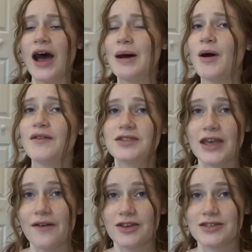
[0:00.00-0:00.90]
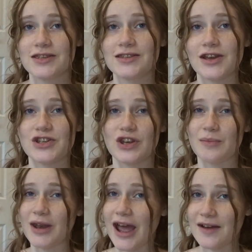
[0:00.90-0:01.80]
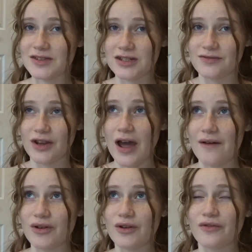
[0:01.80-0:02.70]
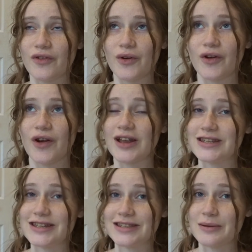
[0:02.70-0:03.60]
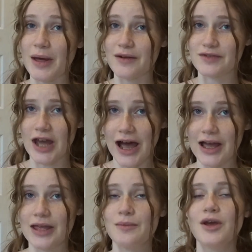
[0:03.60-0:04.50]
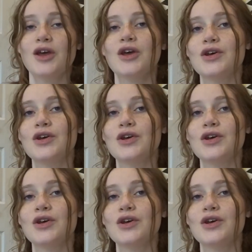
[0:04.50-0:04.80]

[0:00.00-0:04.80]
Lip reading: I'm obviously having a C-section. I'm gonna have to recover for a decent amount of time,